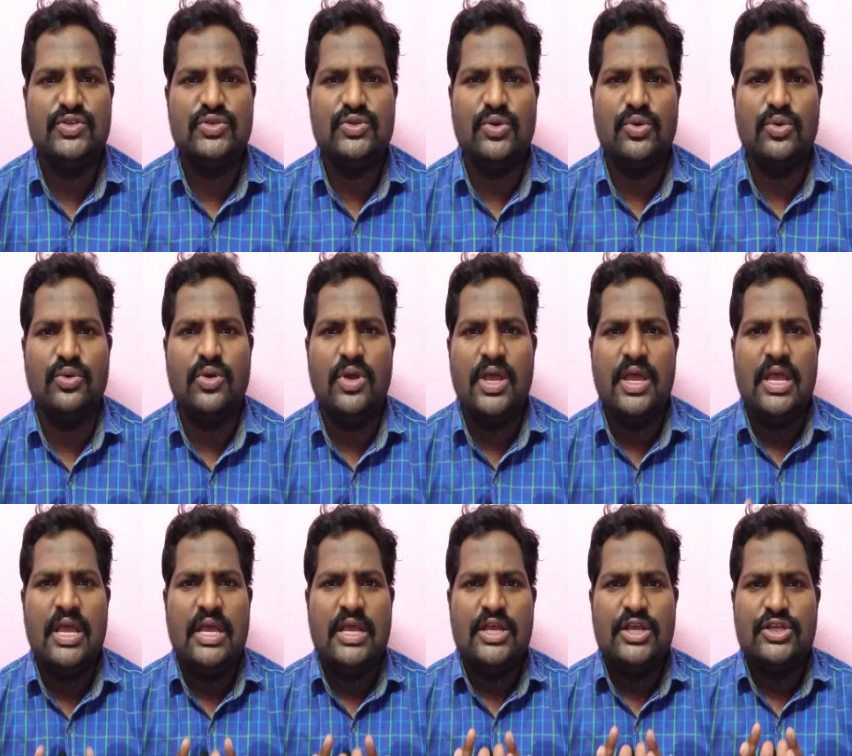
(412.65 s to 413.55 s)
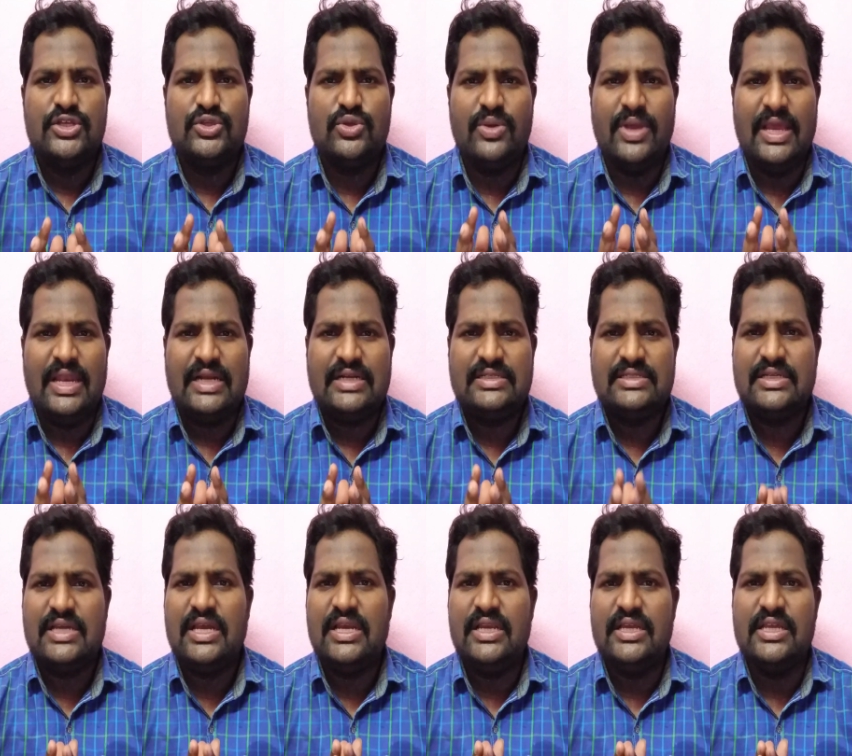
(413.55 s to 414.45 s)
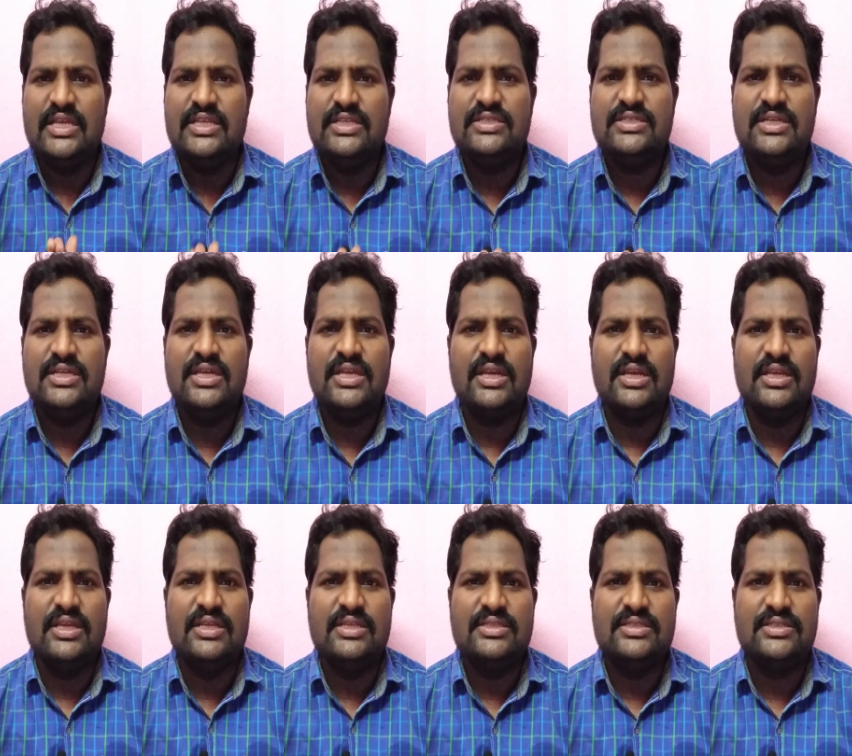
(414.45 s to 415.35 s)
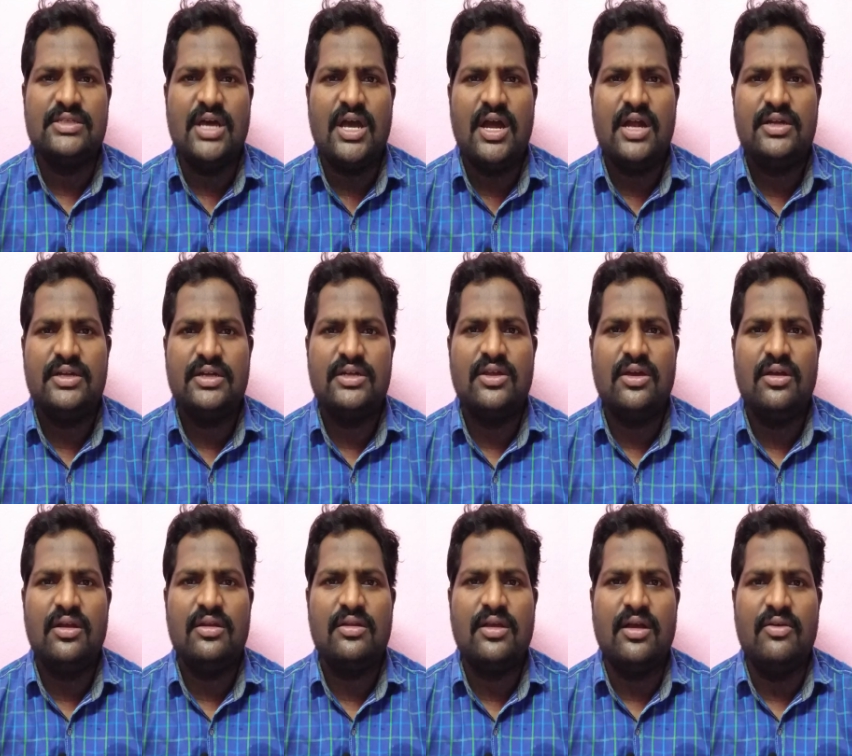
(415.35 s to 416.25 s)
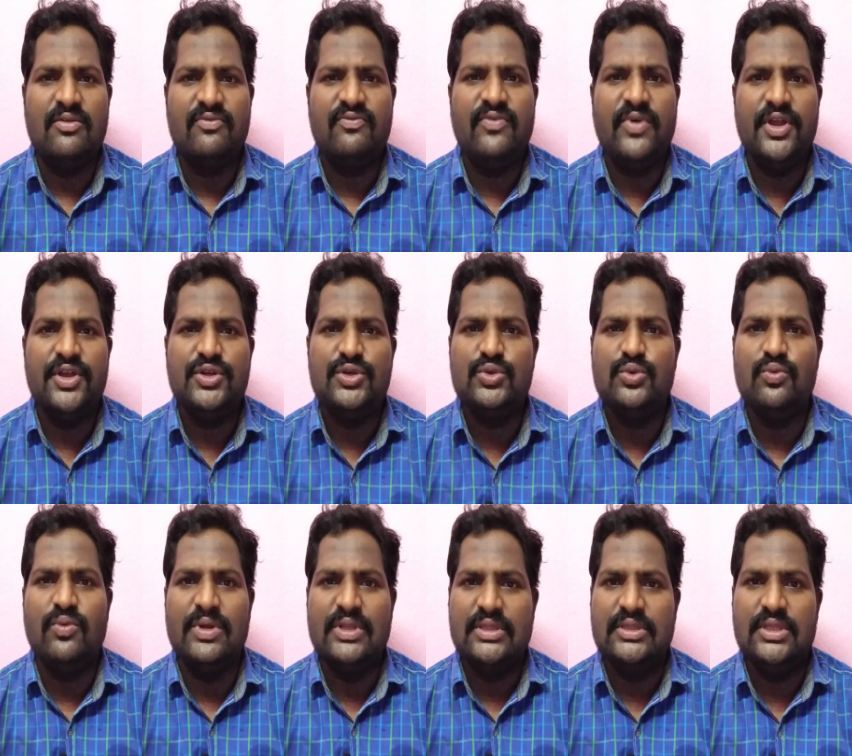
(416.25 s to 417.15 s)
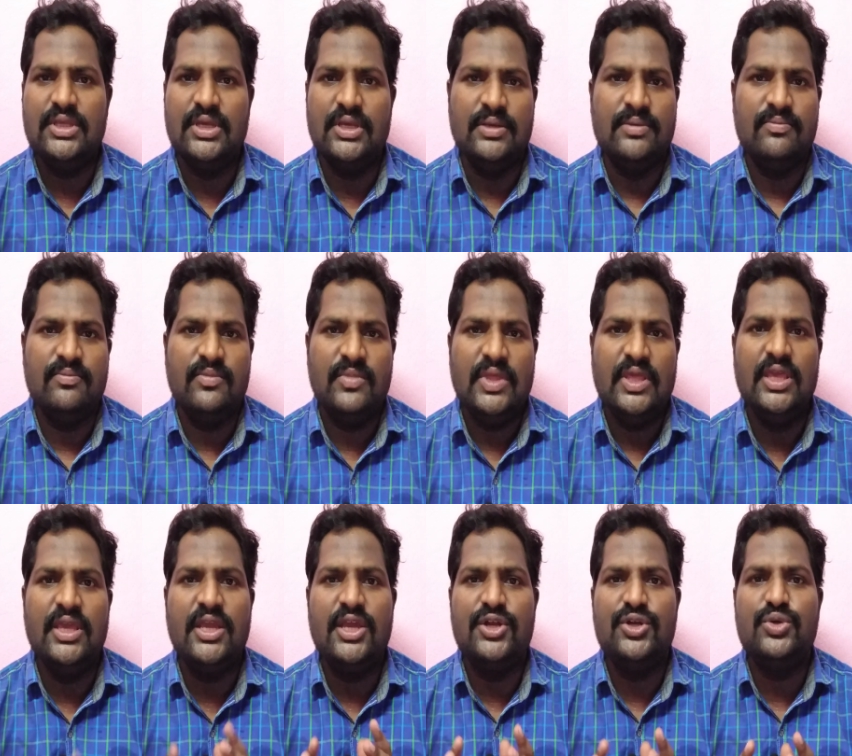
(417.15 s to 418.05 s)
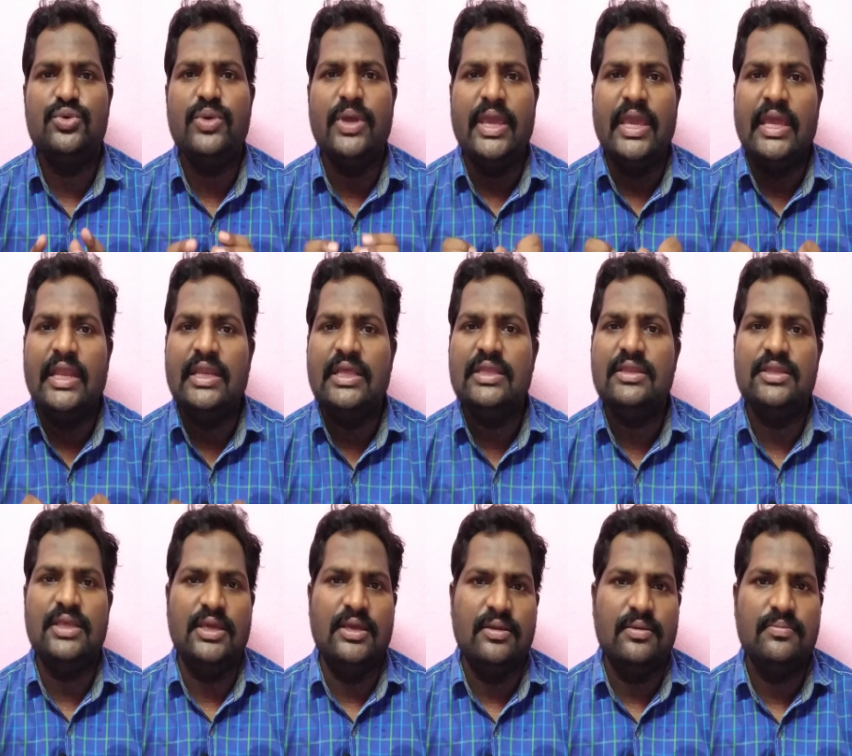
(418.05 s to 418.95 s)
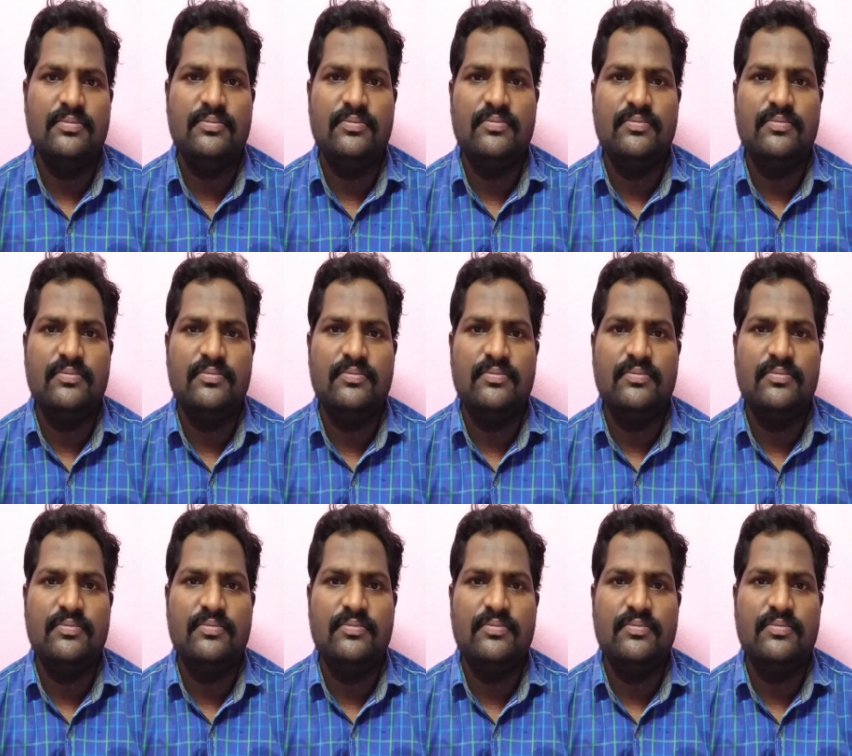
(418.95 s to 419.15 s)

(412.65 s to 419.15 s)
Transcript: So so electrical engineer is not at all confined to one thing. He can do anything.